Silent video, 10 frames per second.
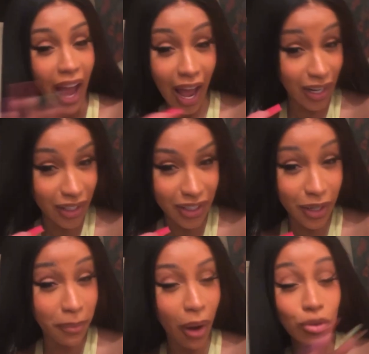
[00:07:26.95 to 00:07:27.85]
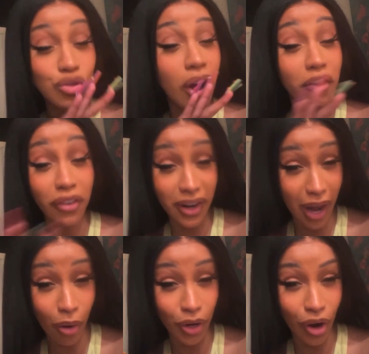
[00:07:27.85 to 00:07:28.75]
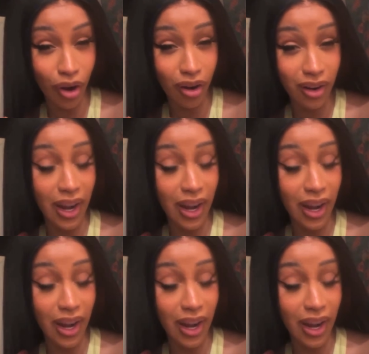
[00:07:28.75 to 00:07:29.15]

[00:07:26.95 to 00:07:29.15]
I look good, but I was crying for an hour, y'all.